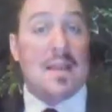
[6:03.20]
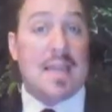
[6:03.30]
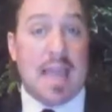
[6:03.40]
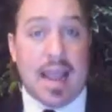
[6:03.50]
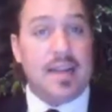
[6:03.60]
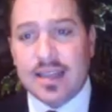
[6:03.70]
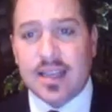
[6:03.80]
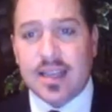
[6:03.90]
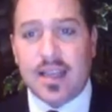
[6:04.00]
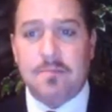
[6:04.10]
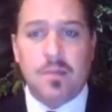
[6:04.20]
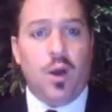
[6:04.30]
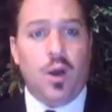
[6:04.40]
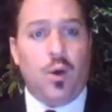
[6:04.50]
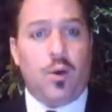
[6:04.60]
McCain is
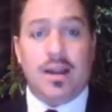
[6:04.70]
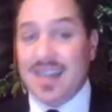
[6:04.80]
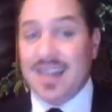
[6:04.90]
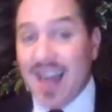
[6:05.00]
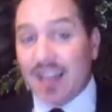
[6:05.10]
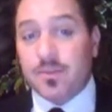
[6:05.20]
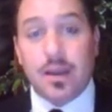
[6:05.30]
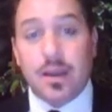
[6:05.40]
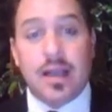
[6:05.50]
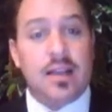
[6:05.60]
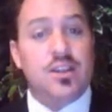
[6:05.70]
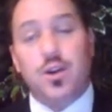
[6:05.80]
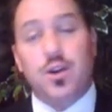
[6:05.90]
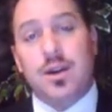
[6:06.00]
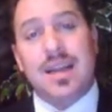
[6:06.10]
crazy or nuts,
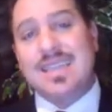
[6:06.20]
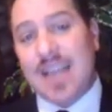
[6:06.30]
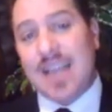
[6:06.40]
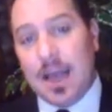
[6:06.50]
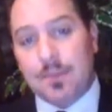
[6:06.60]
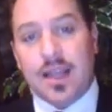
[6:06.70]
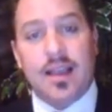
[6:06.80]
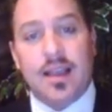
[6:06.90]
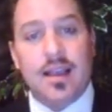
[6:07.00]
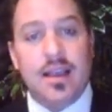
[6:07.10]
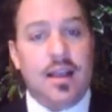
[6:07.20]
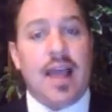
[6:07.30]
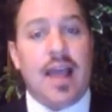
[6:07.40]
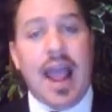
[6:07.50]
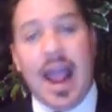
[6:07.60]
because you're
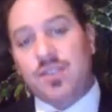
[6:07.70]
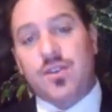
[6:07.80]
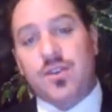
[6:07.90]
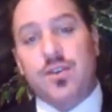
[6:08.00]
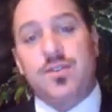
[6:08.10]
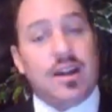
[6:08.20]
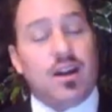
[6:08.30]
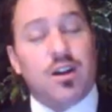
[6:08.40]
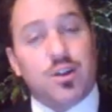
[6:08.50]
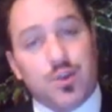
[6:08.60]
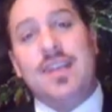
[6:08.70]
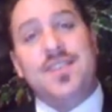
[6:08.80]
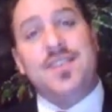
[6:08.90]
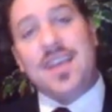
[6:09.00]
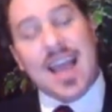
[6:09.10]
accepting answers that
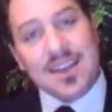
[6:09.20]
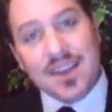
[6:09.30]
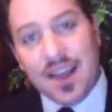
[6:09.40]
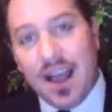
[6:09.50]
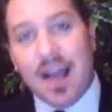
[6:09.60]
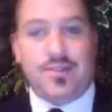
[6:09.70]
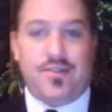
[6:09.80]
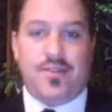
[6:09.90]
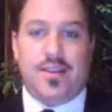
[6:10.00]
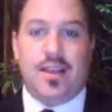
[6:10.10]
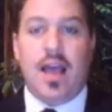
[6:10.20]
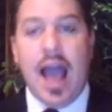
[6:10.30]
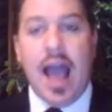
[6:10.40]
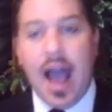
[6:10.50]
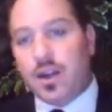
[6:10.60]
are crazy and
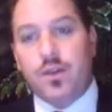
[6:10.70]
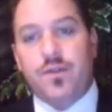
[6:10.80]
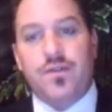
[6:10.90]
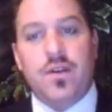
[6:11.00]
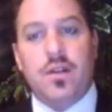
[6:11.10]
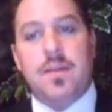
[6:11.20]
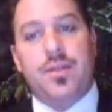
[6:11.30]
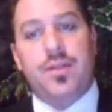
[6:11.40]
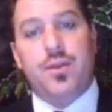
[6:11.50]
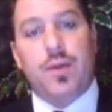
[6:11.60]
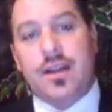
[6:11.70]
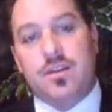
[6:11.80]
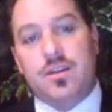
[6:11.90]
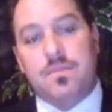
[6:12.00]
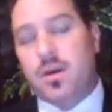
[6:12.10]
nuts. How do you feel
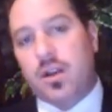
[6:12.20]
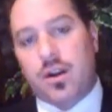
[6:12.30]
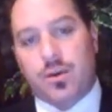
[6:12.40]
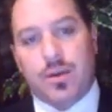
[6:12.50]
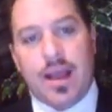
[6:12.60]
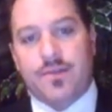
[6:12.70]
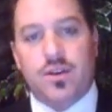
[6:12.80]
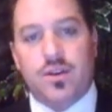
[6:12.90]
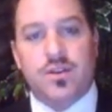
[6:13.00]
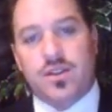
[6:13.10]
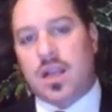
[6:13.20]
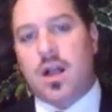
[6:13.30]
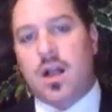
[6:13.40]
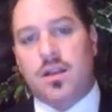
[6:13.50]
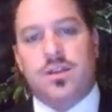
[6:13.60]
about the right to burn the Koran
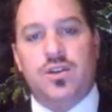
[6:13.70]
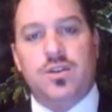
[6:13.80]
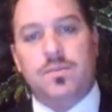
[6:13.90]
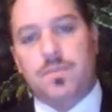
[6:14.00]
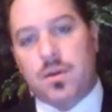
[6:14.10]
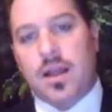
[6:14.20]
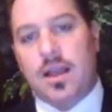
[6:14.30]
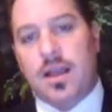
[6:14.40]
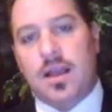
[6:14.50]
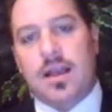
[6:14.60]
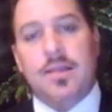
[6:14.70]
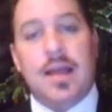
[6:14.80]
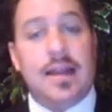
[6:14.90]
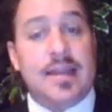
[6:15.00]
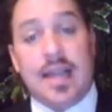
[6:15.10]
versus the Constitution burning
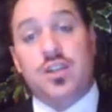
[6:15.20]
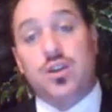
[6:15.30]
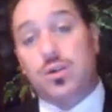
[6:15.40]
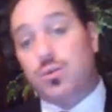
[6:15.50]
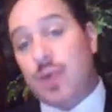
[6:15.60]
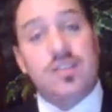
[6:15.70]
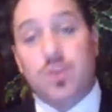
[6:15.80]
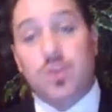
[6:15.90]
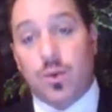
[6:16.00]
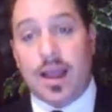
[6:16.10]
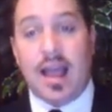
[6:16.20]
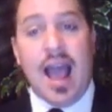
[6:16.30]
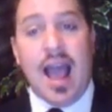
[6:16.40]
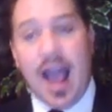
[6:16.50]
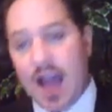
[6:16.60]
that takes your rights
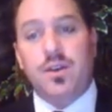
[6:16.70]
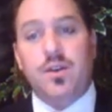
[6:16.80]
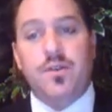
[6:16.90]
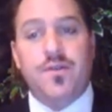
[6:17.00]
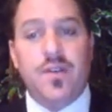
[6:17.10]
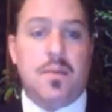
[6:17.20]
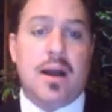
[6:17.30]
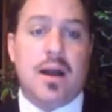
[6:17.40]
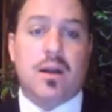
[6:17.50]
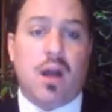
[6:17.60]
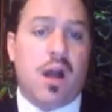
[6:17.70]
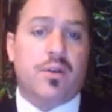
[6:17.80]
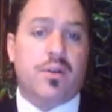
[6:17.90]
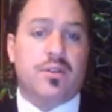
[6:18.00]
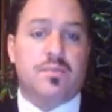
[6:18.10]
away? How do you feel
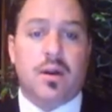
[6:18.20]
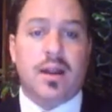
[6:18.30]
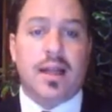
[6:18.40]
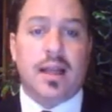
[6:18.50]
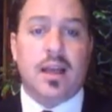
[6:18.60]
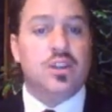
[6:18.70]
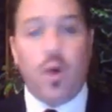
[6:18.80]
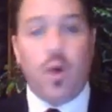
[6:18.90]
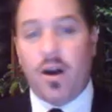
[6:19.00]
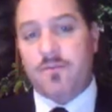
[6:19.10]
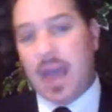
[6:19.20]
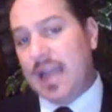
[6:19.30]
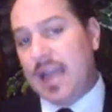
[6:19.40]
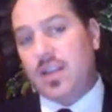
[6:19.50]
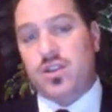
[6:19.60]
about Congress burning
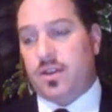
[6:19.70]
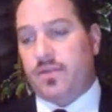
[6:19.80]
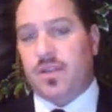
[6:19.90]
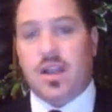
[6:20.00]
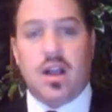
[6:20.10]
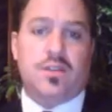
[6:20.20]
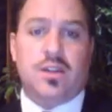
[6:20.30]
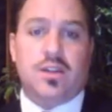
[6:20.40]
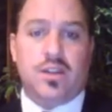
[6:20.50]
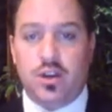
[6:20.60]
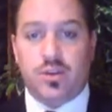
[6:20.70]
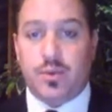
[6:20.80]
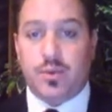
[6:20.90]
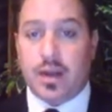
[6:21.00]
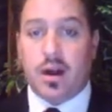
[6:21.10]
12 pages of the
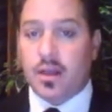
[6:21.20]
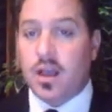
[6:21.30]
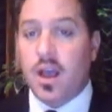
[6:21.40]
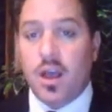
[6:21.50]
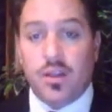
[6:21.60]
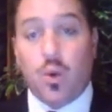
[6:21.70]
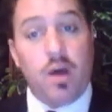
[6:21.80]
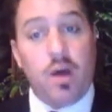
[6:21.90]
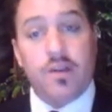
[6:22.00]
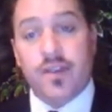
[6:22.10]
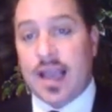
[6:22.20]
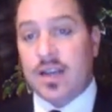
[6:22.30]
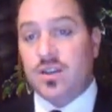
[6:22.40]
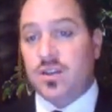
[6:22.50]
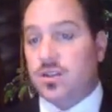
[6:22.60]
Constitution regarding the
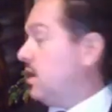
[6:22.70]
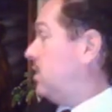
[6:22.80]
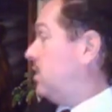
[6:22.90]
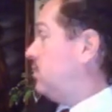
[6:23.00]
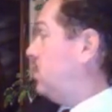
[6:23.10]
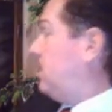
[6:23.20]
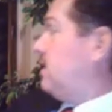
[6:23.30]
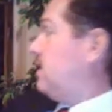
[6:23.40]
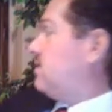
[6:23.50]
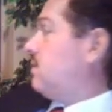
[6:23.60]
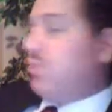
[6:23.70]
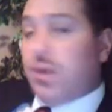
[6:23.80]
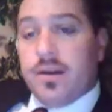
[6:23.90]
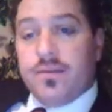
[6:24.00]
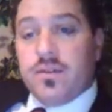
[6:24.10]
qualifications,
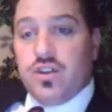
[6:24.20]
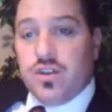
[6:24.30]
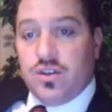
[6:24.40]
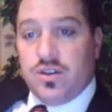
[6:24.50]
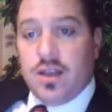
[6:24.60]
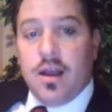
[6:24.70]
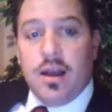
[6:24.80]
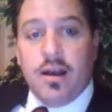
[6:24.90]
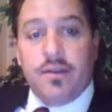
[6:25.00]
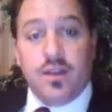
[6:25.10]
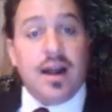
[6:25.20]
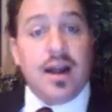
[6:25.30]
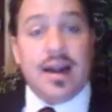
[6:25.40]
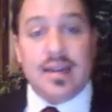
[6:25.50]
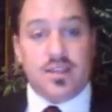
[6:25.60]
duties, and privileges
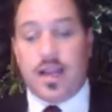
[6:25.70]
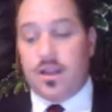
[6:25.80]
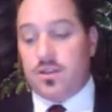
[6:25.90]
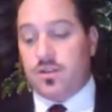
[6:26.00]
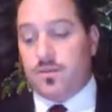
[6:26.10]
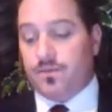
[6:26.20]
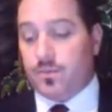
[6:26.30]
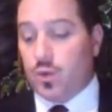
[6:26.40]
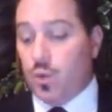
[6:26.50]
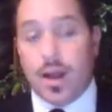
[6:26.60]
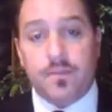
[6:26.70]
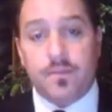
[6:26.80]
of the United States?